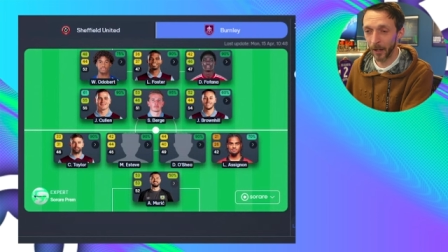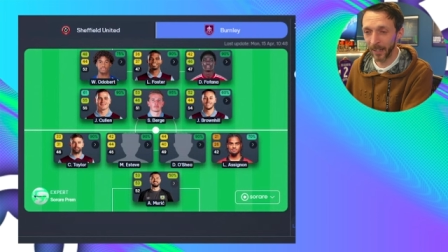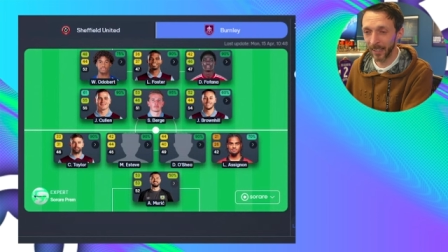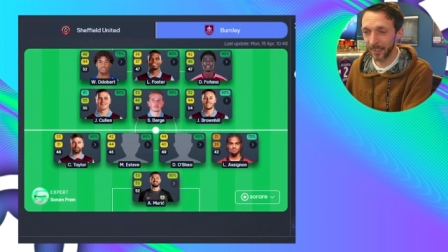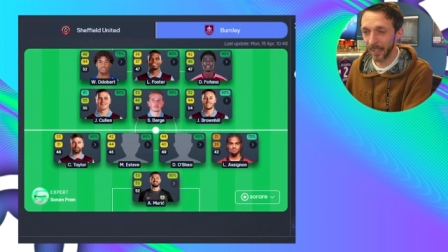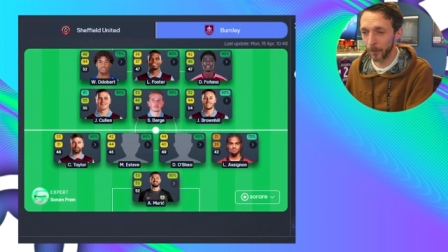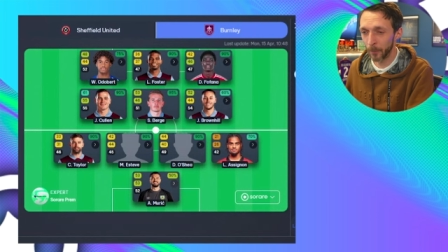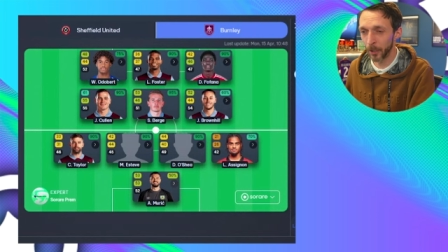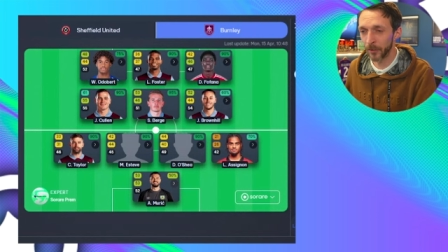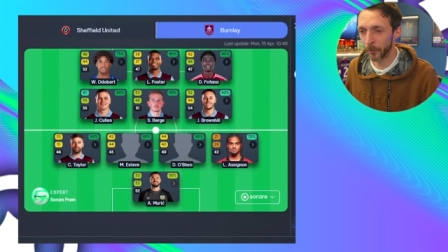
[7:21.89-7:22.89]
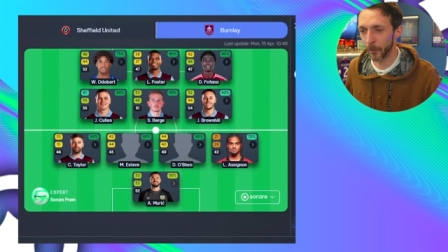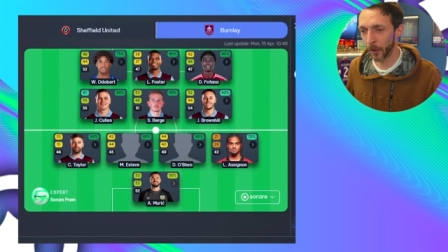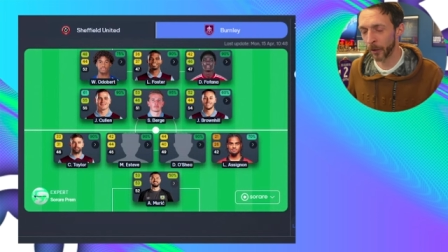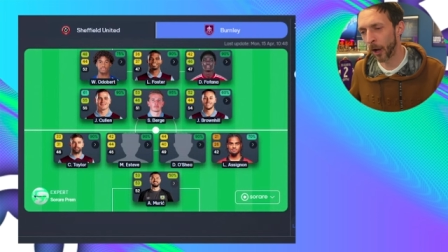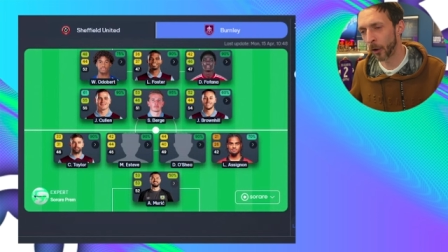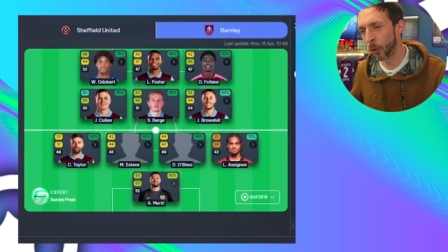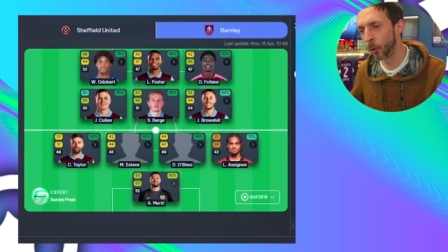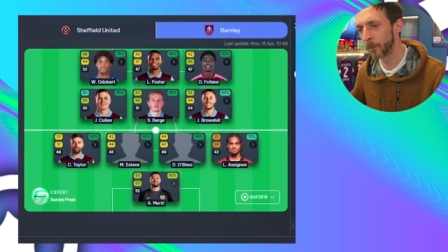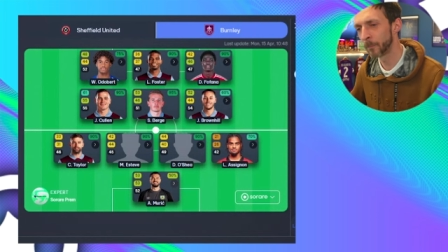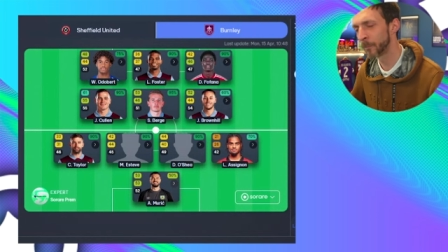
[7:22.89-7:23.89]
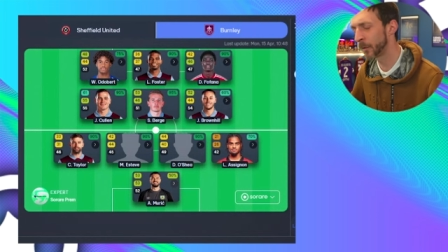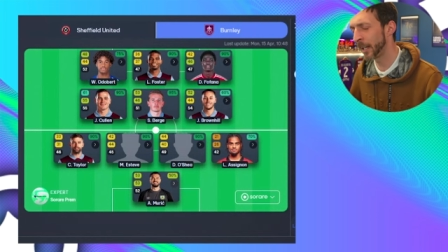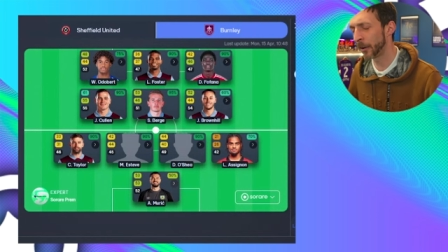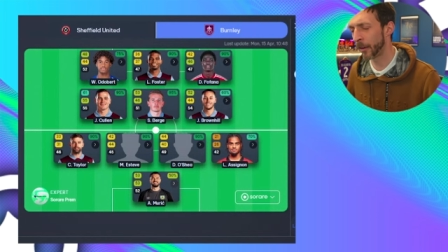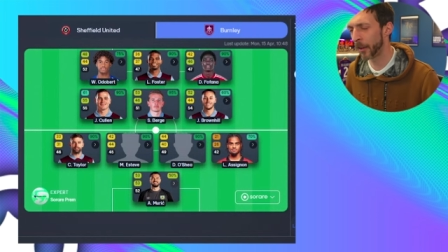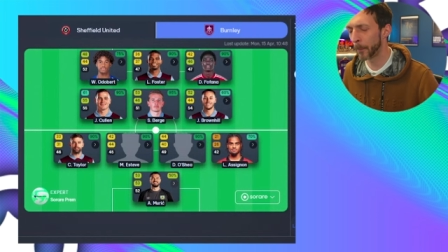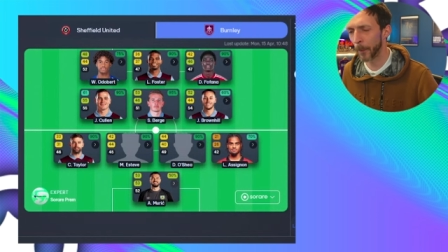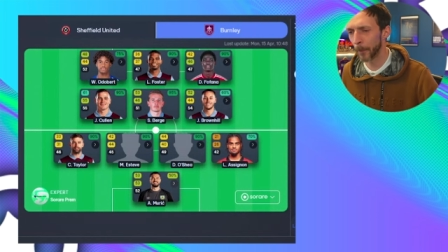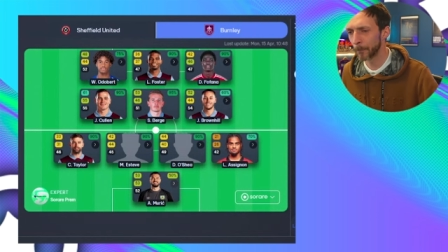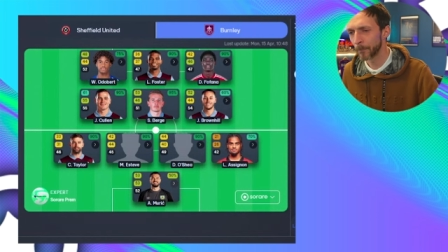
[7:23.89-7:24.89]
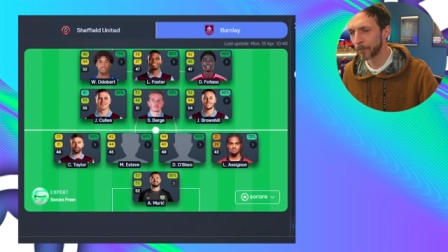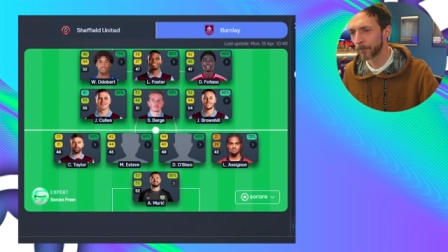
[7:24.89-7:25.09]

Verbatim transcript: I think he did have a blunder for a, a goal here or there, but